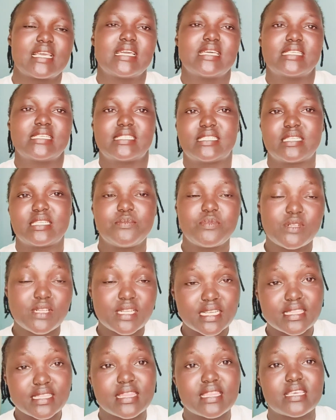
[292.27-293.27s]

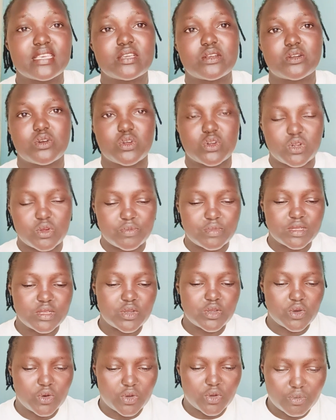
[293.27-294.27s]
stimulate the economy
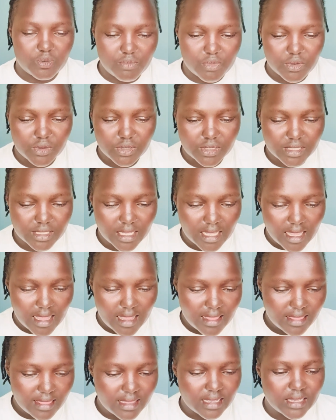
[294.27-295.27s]
or boost
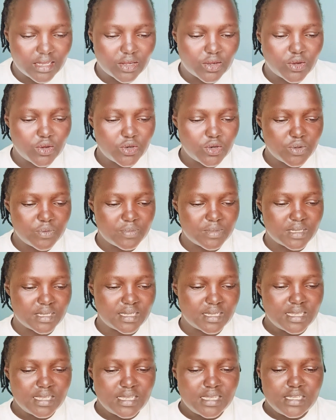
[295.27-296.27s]
the
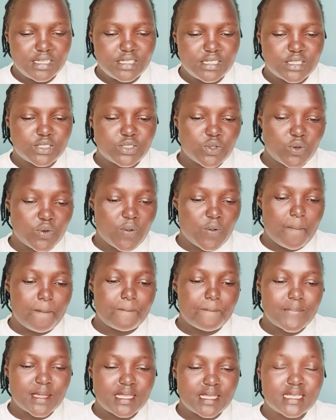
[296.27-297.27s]
economy. So
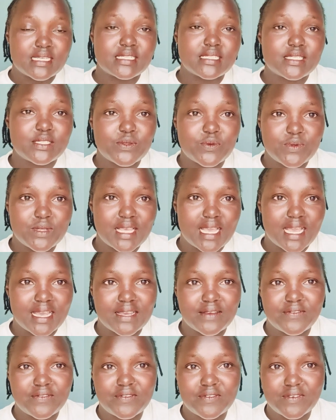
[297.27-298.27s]
as we
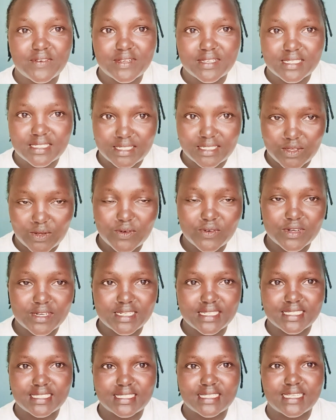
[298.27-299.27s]
have
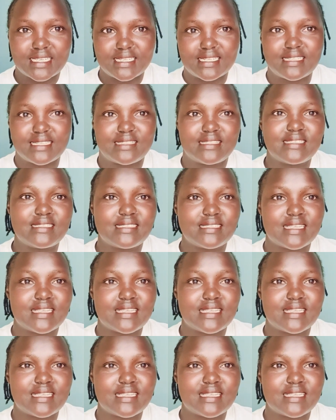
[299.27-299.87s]
already said, this